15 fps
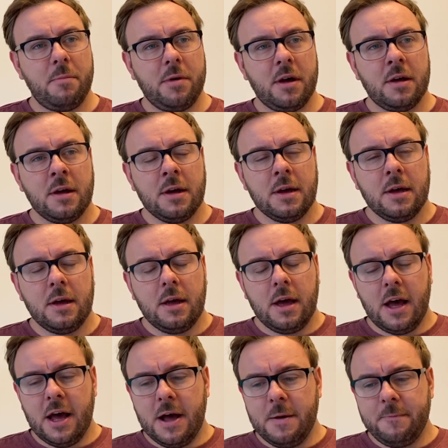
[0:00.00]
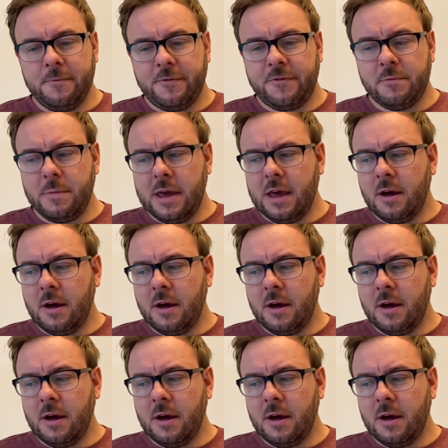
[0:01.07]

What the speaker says: But for me,